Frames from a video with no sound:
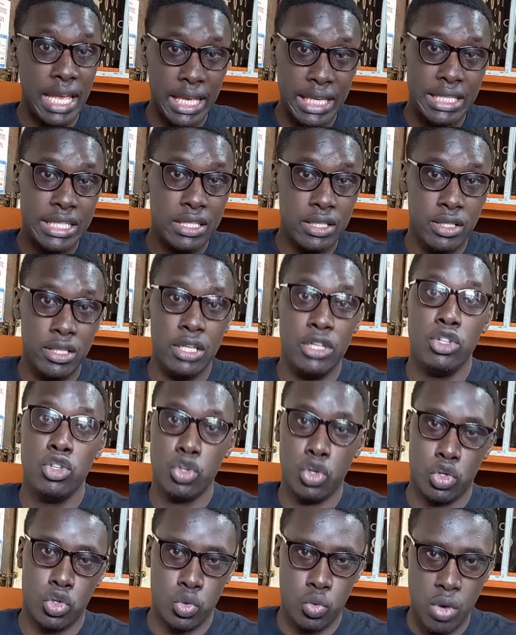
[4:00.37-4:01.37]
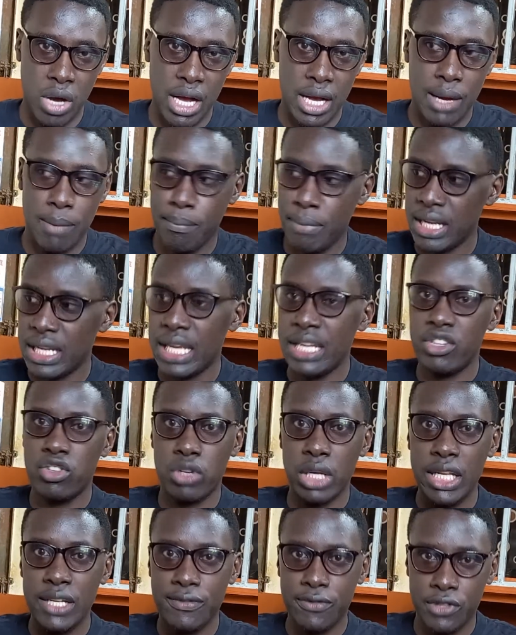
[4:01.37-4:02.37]
it did not work. But I
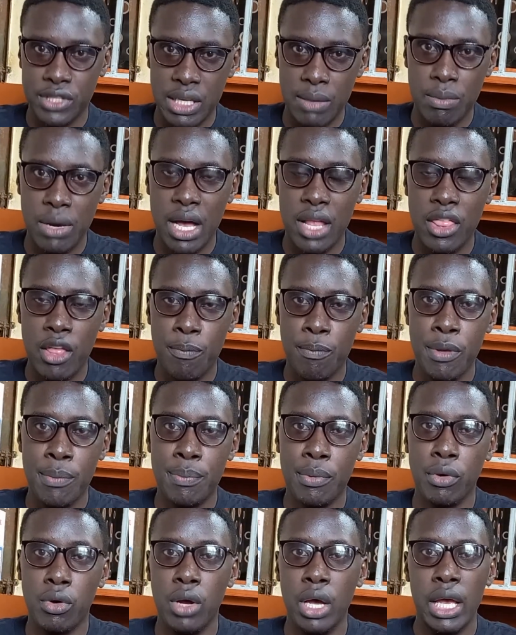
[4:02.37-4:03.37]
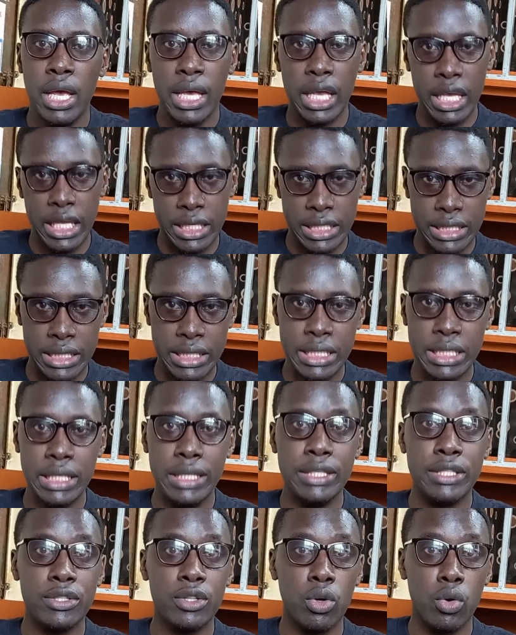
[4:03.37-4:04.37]
tried for some other people, it
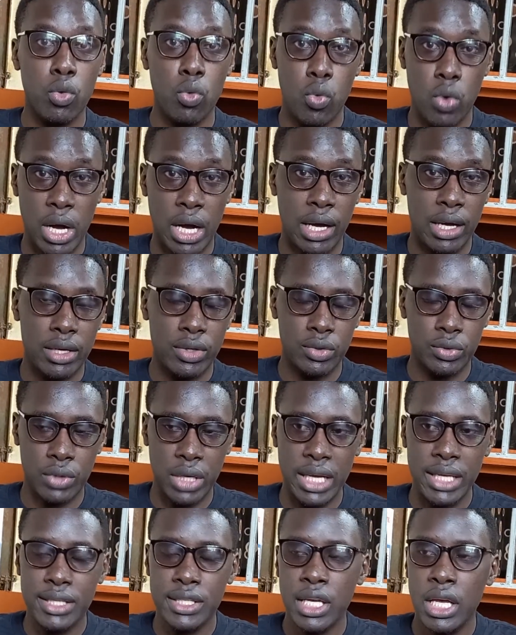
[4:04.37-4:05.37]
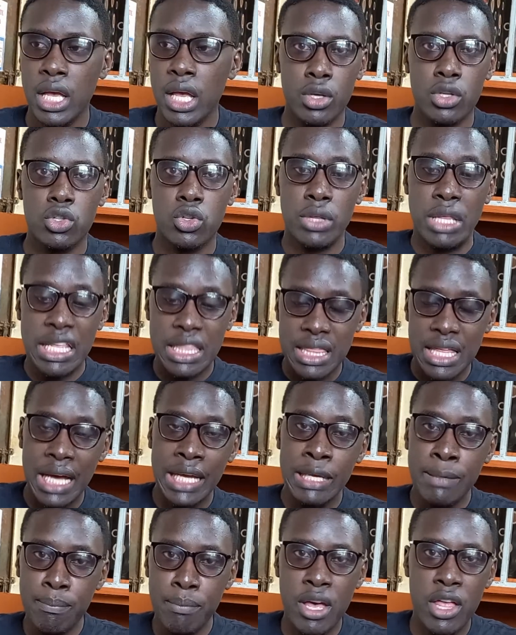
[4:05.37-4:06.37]
did work, right? So the
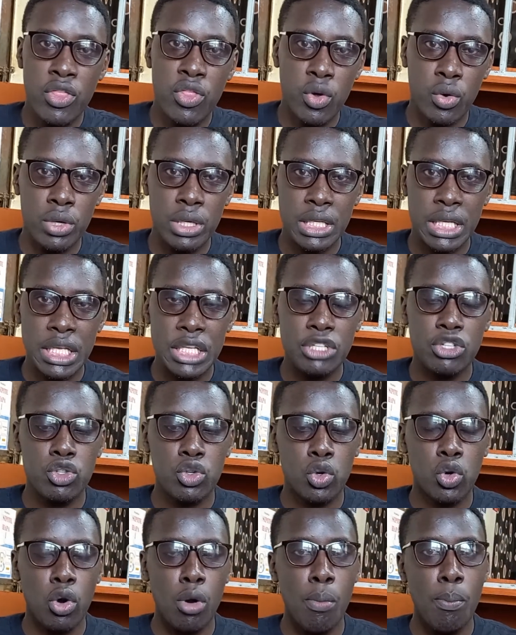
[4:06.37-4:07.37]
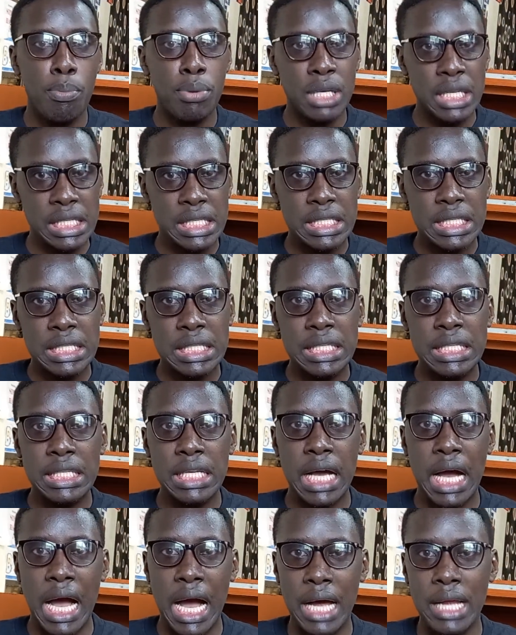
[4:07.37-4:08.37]
third method is to completely
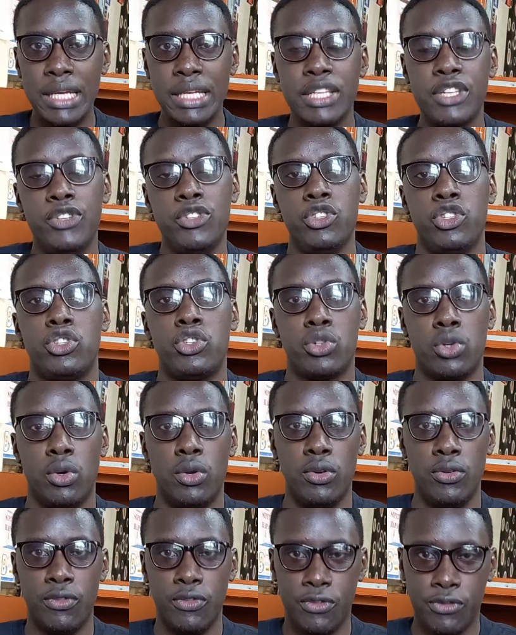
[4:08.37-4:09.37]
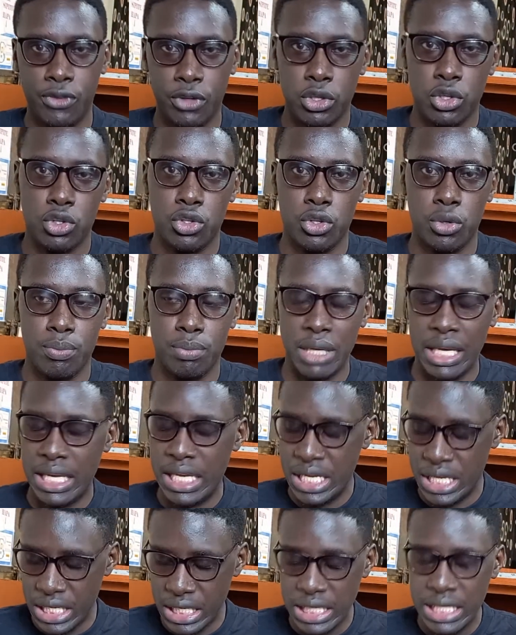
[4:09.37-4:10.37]
uninstall Photoshop
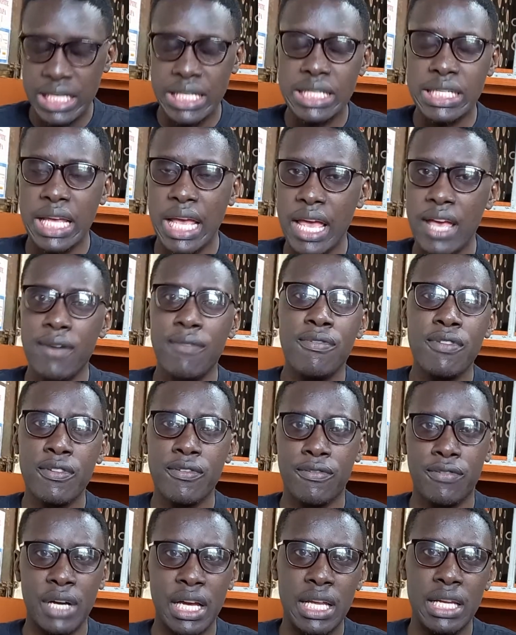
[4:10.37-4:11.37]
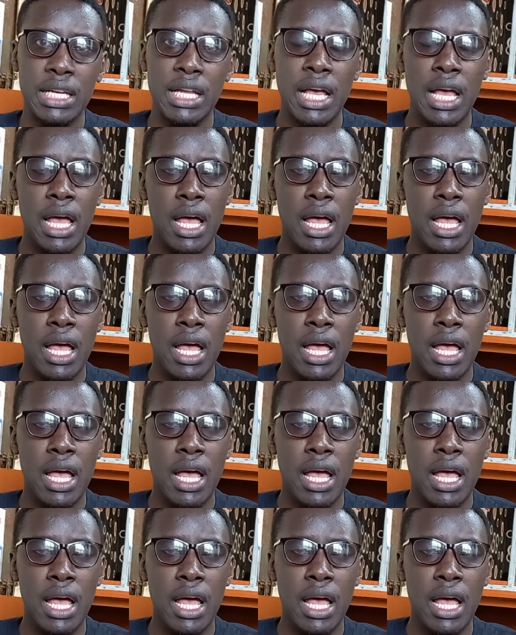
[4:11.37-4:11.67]
and delete every file